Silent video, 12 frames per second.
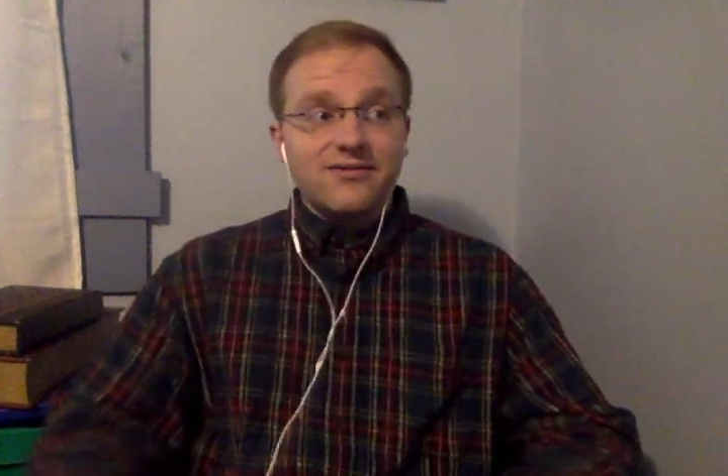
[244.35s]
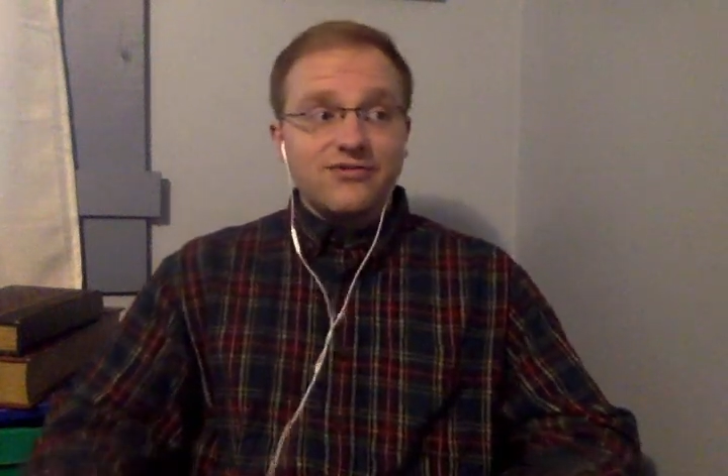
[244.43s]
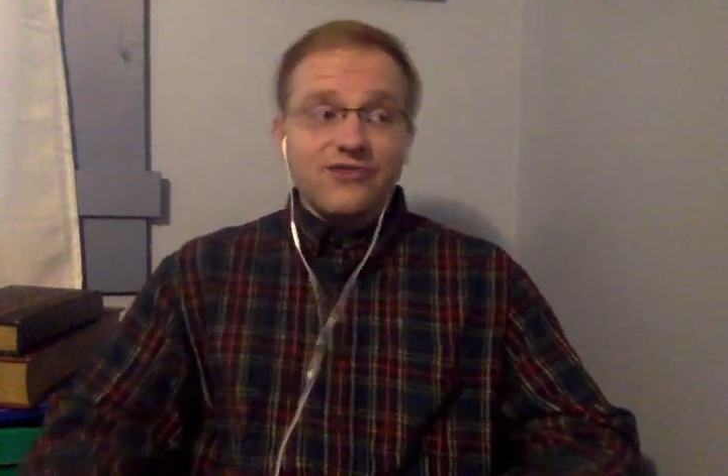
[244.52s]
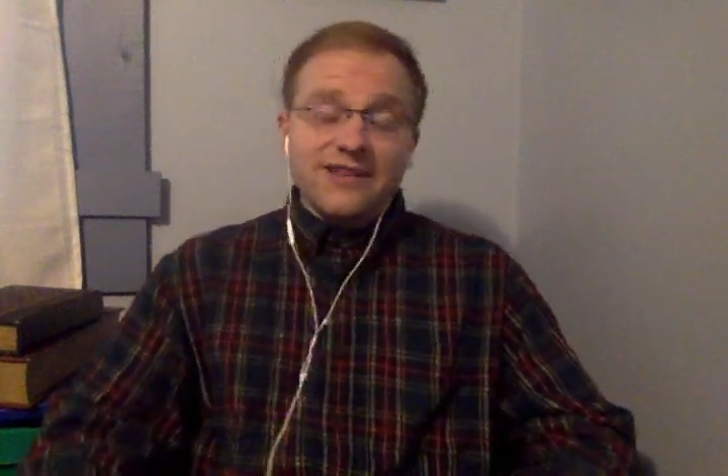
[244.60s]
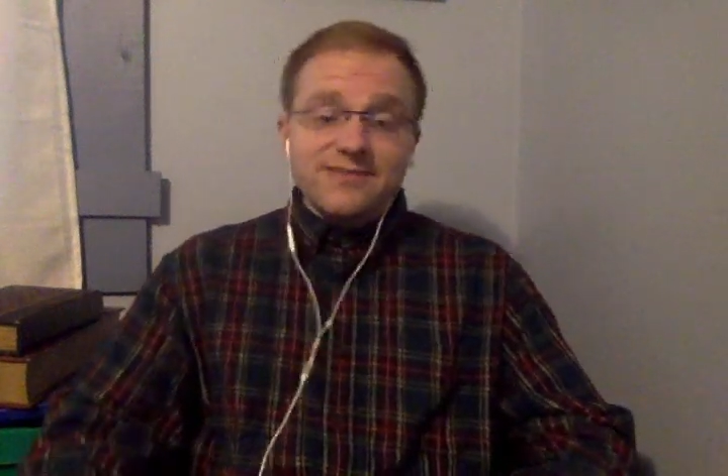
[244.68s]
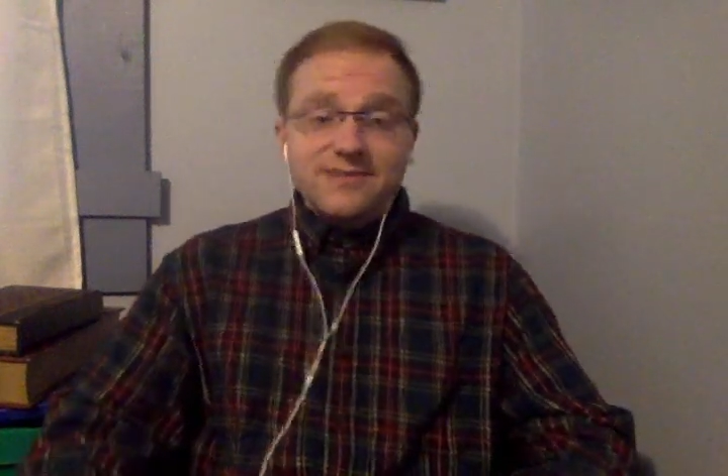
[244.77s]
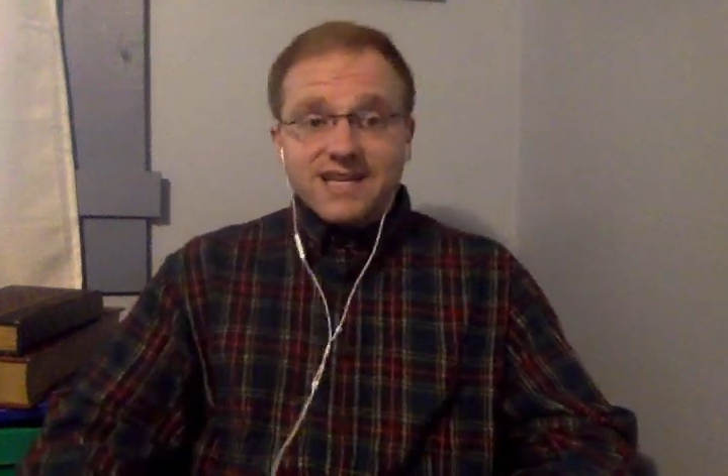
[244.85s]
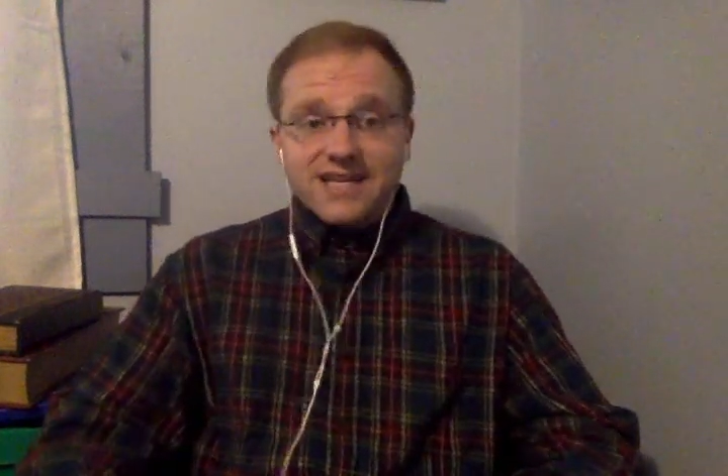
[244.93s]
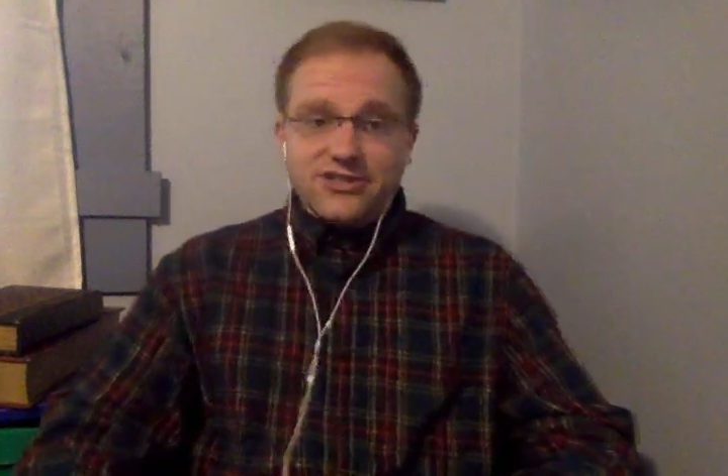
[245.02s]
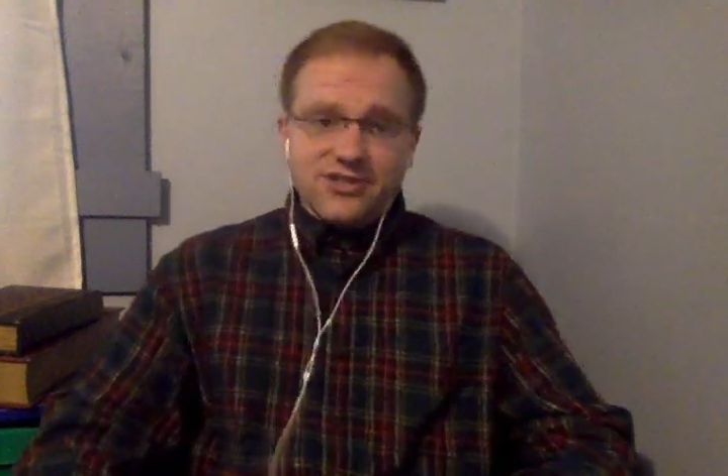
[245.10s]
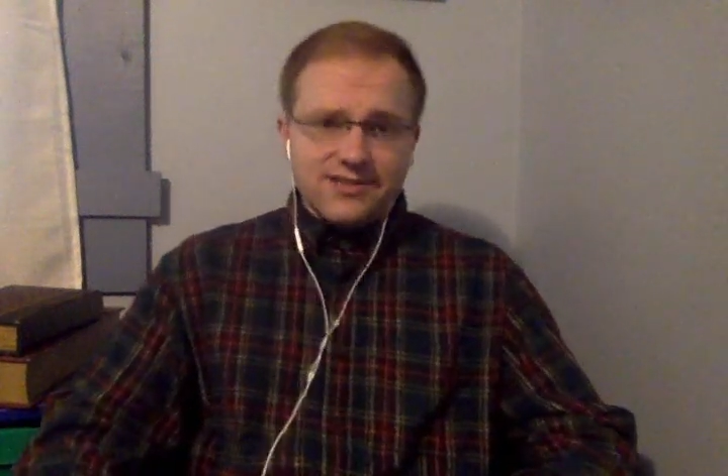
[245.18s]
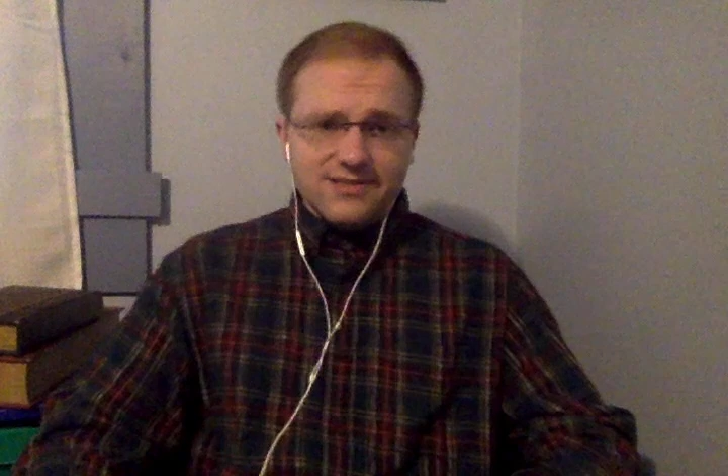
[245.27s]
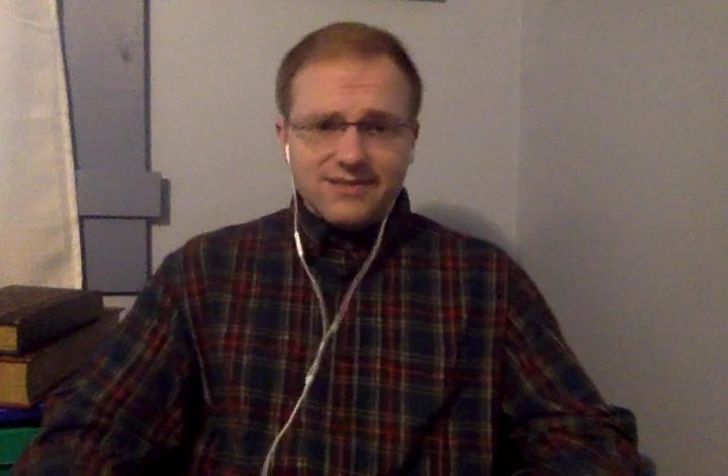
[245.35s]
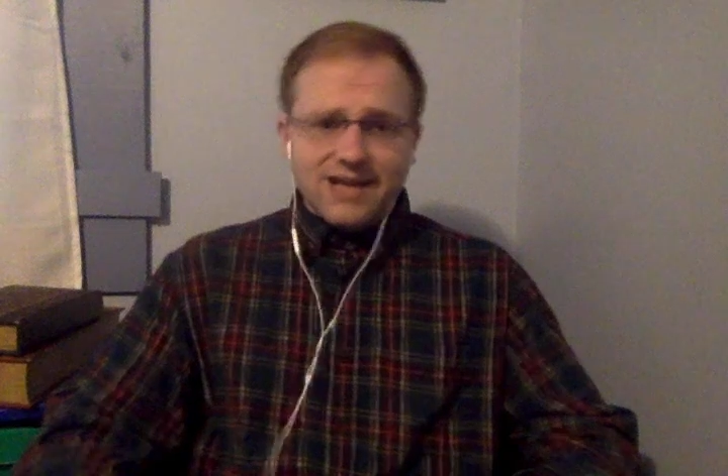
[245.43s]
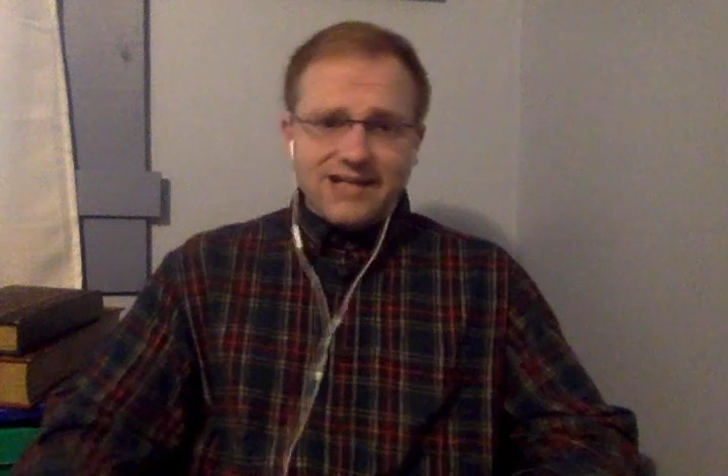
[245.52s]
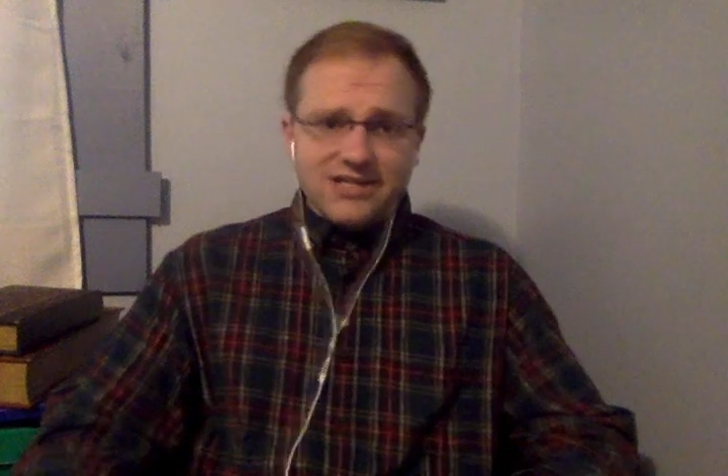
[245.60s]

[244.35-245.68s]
transportation, supply